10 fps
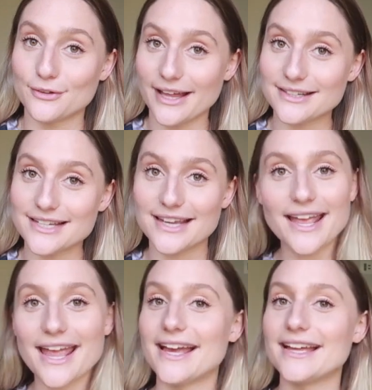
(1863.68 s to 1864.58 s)
you liked
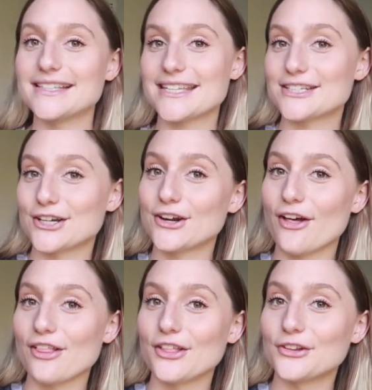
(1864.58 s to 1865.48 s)
it, and turn
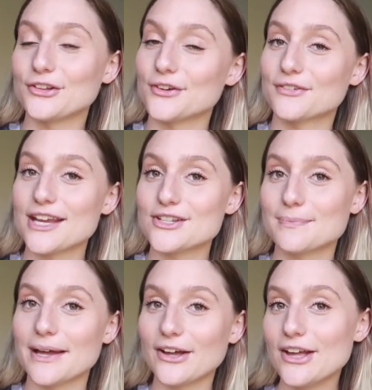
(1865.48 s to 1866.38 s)
on the little
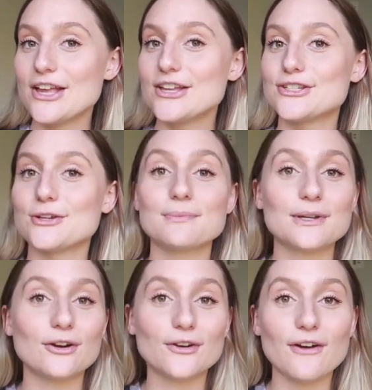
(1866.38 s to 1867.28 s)
notification bell so you can
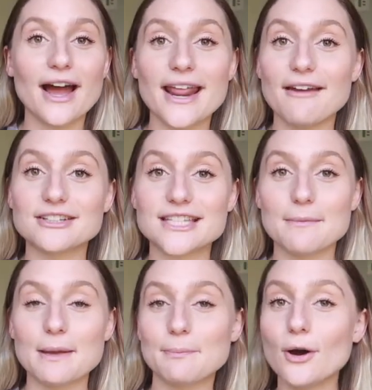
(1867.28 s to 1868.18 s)
be notified every
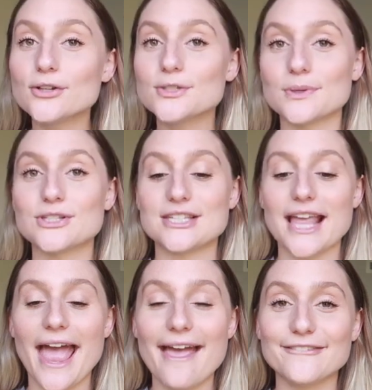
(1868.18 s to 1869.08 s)
time I post, which is
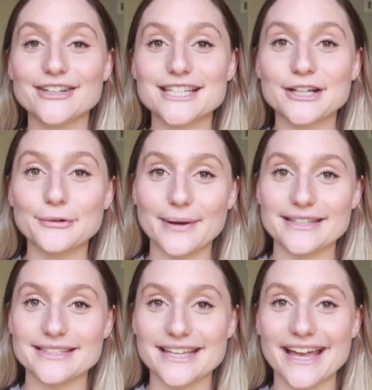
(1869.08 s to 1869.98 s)
every single
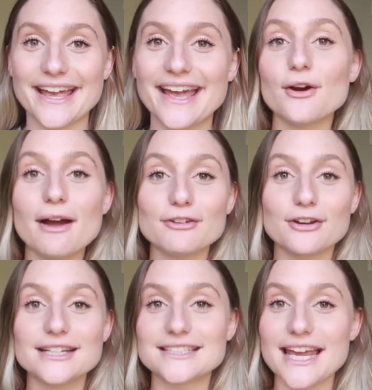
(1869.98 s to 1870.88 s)
Wednesday. So have a
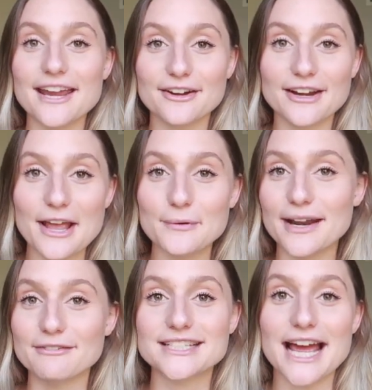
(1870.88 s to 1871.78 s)
great day or night,
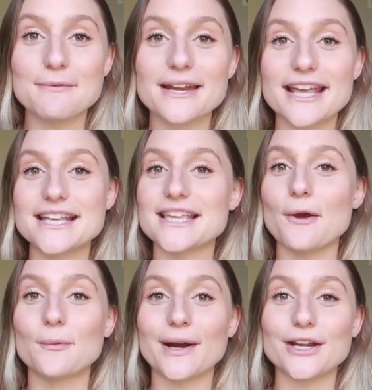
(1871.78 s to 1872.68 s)
whatever time it is
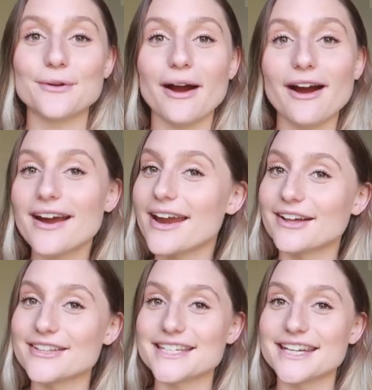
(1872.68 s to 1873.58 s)
where you are, and
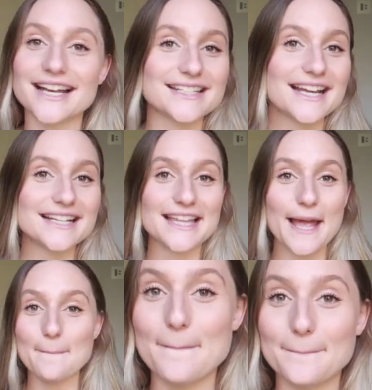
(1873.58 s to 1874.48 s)
I'll see you guys next
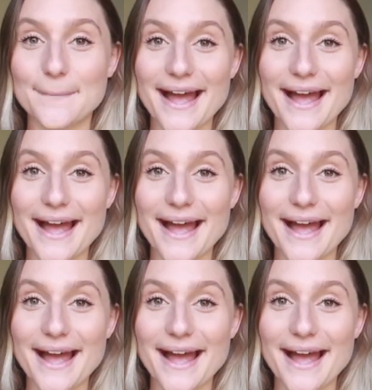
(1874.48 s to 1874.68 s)
time.